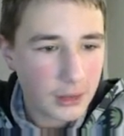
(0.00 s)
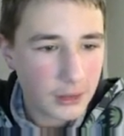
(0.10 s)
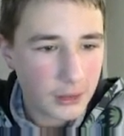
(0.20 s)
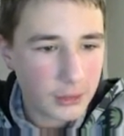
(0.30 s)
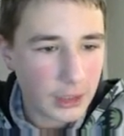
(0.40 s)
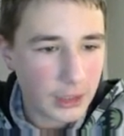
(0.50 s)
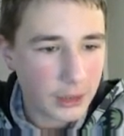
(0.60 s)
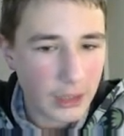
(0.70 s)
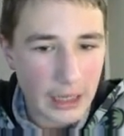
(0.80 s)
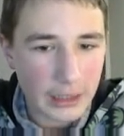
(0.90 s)
Oh, good luck.
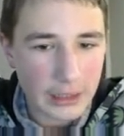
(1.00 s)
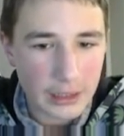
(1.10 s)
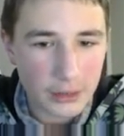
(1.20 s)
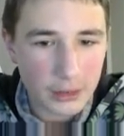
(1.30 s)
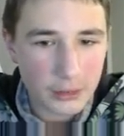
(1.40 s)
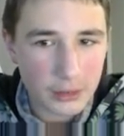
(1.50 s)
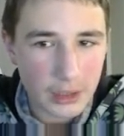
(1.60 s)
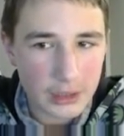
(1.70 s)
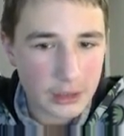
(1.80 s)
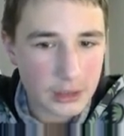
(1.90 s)
I couldn't
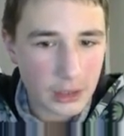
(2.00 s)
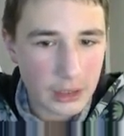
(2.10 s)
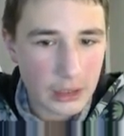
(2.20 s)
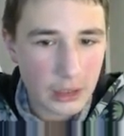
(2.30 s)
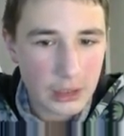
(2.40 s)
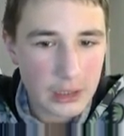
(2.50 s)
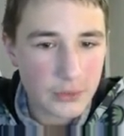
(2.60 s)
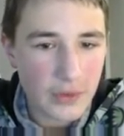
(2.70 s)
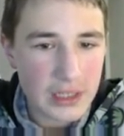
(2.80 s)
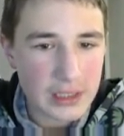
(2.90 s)
write it. He's
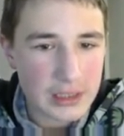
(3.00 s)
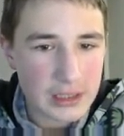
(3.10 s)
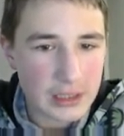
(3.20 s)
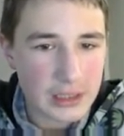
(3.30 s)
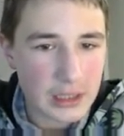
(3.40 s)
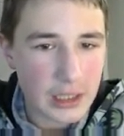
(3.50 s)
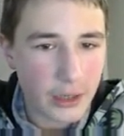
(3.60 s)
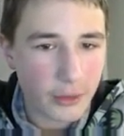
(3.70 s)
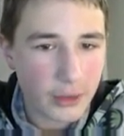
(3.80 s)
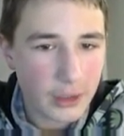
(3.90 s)
2016
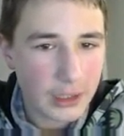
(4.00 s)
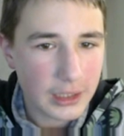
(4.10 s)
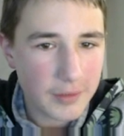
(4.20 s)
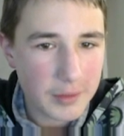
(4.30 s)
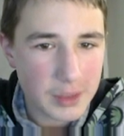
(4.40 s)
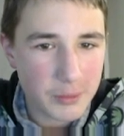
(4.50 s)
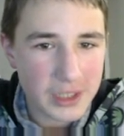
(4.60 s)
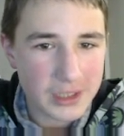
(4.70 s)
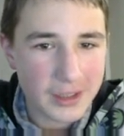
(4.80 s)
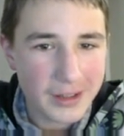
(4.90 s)
now. Give him some
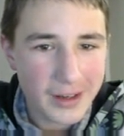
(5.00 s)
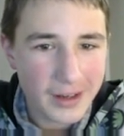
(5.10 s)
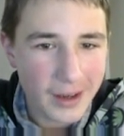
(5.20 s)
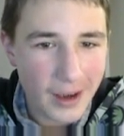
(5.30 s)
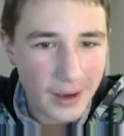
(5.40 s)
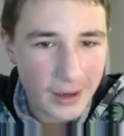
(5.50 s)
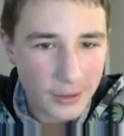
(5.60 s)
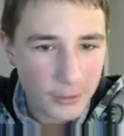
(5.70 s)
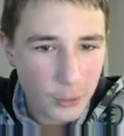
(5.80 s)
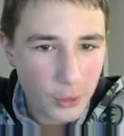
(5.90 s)
rating.
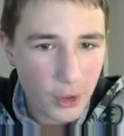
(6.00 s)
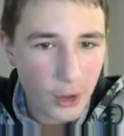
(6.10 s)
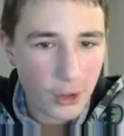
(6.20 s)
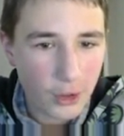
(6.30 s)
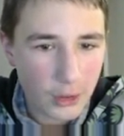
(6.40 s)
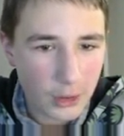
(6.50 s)
Woo!